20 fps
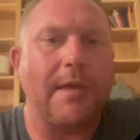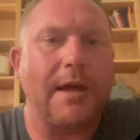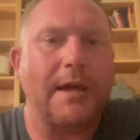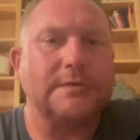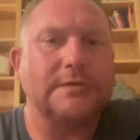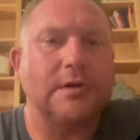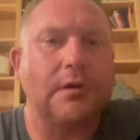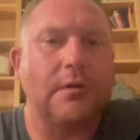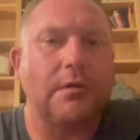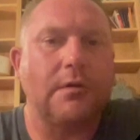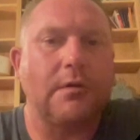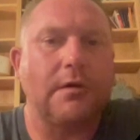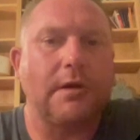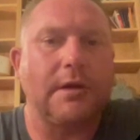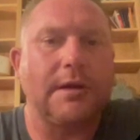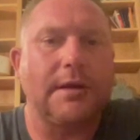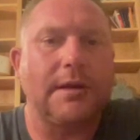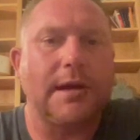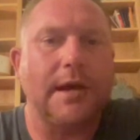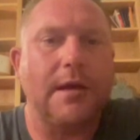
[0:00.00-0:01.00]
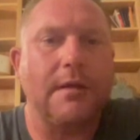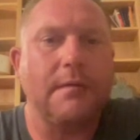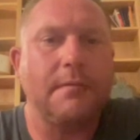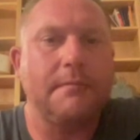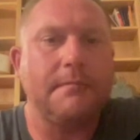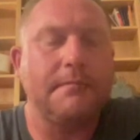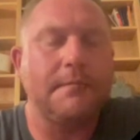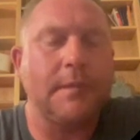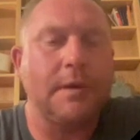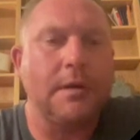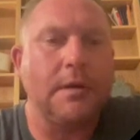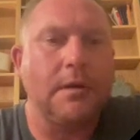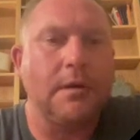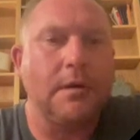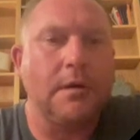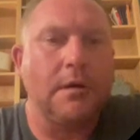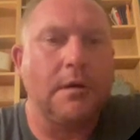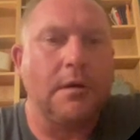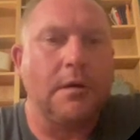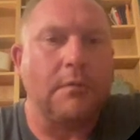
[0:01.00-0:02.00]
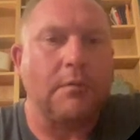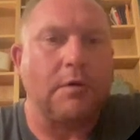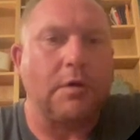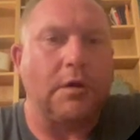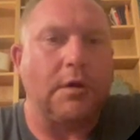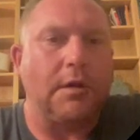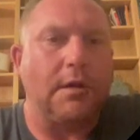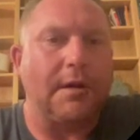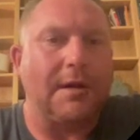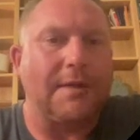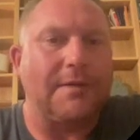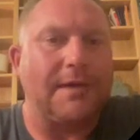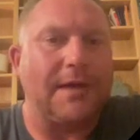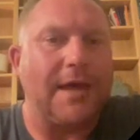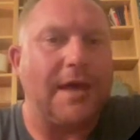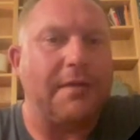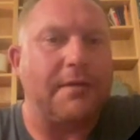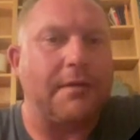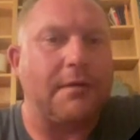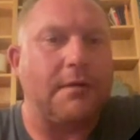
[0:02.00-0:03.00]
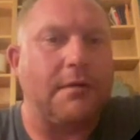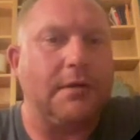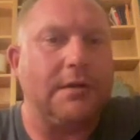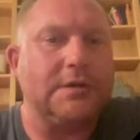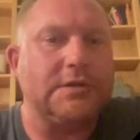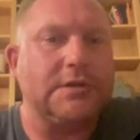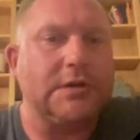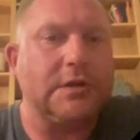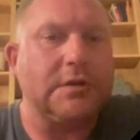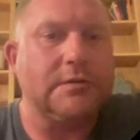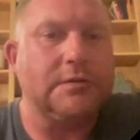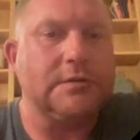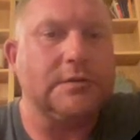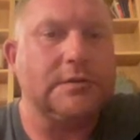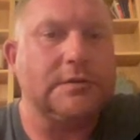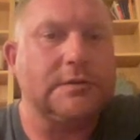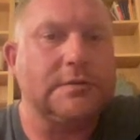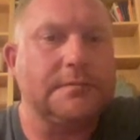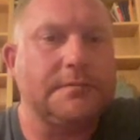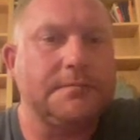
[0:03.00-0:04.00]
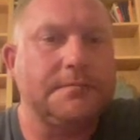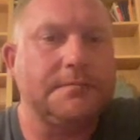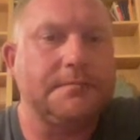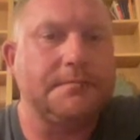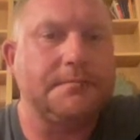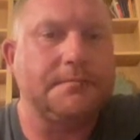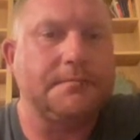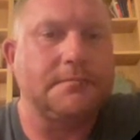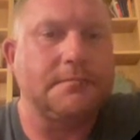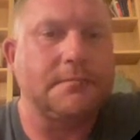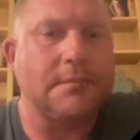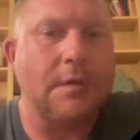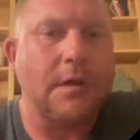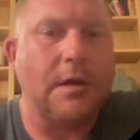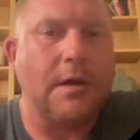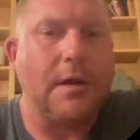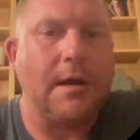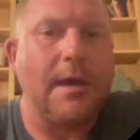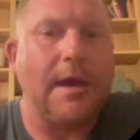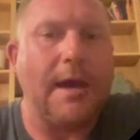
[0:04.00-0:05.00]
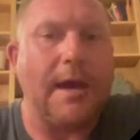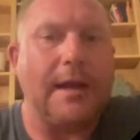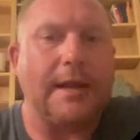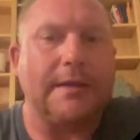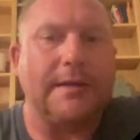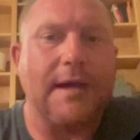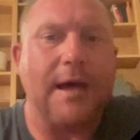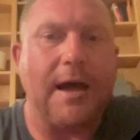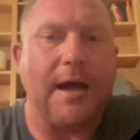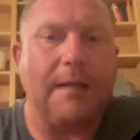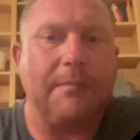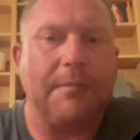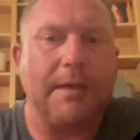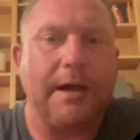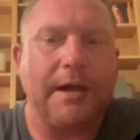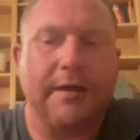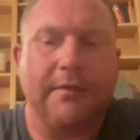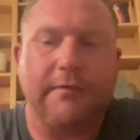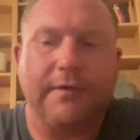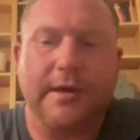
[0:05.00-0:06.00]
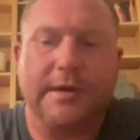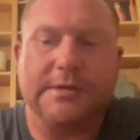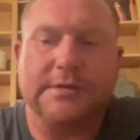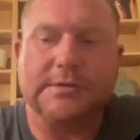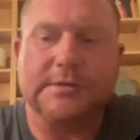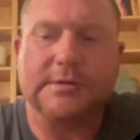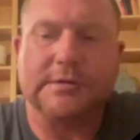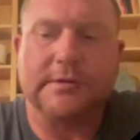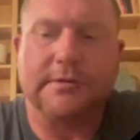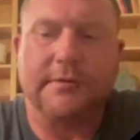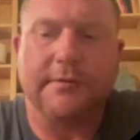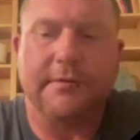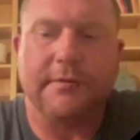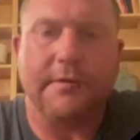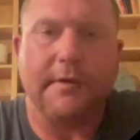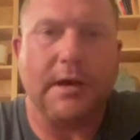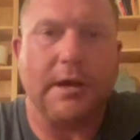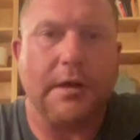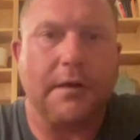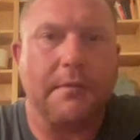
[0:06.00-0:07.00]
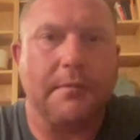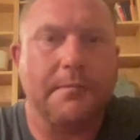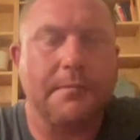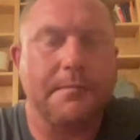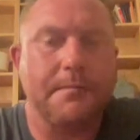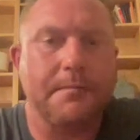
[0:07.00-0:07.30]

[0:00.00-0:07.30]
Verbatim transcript: that's all going to entail. going to look at the ethical issues and a timeline events for the year.